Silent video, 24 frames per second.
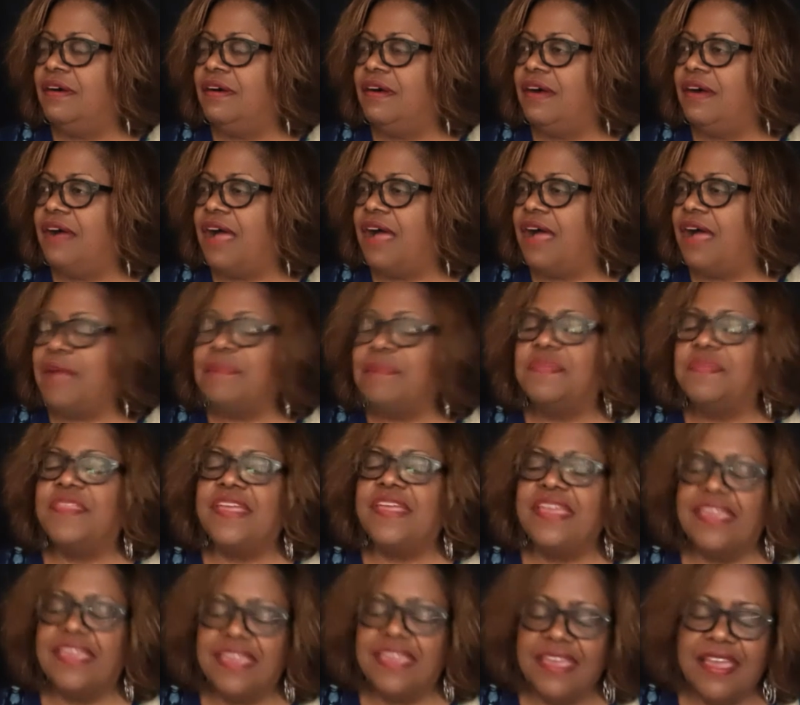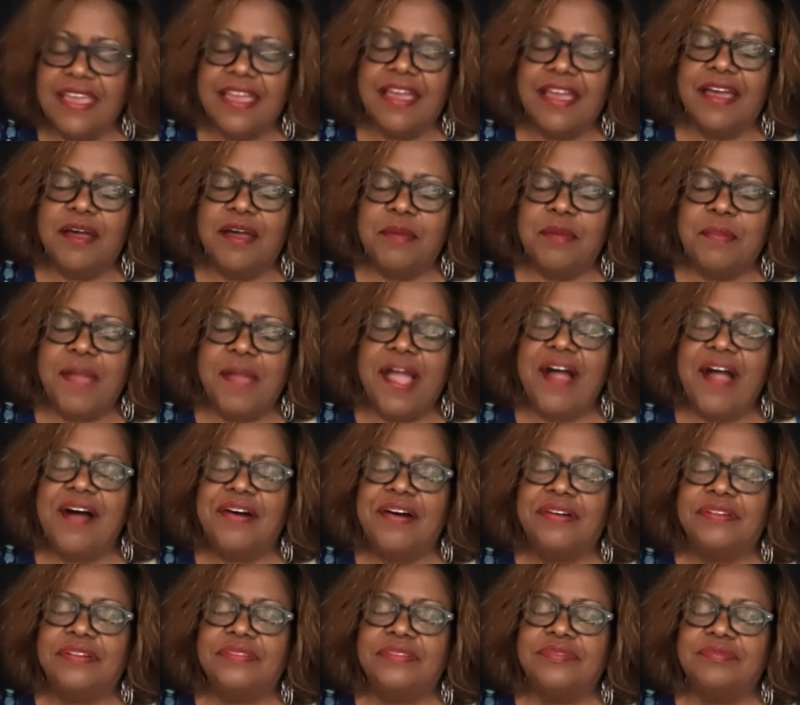I'm thinking
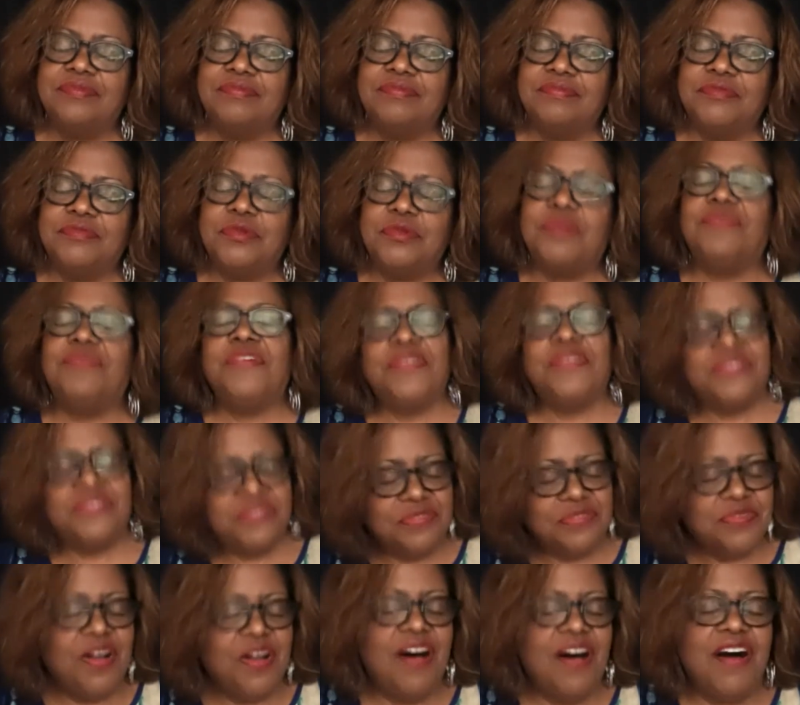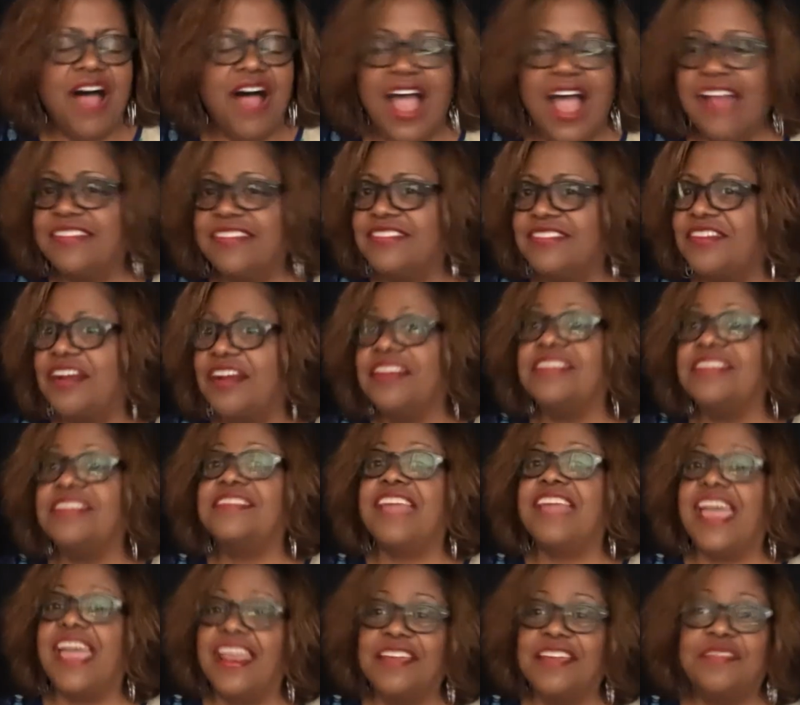about, well, first of all, I started
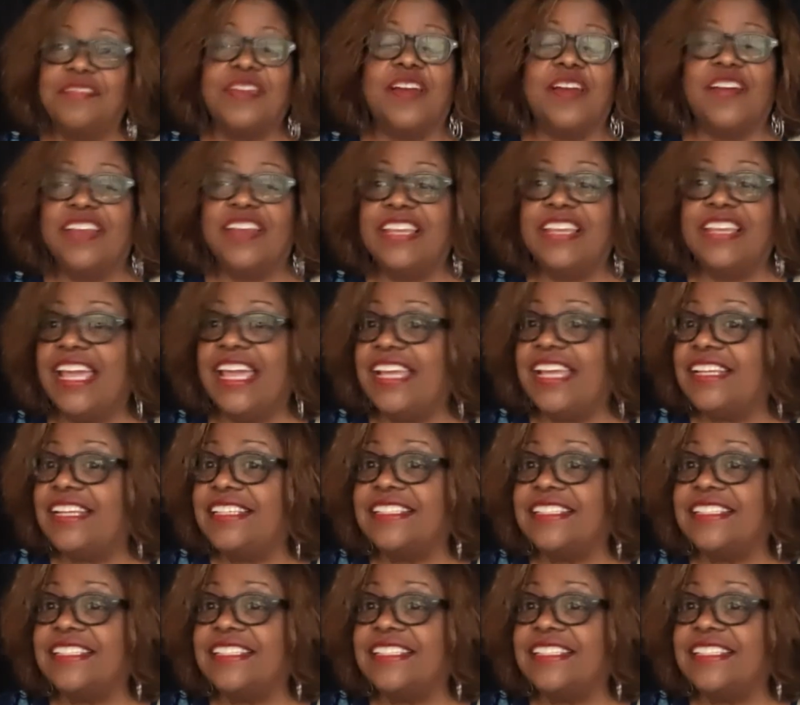scatting very late.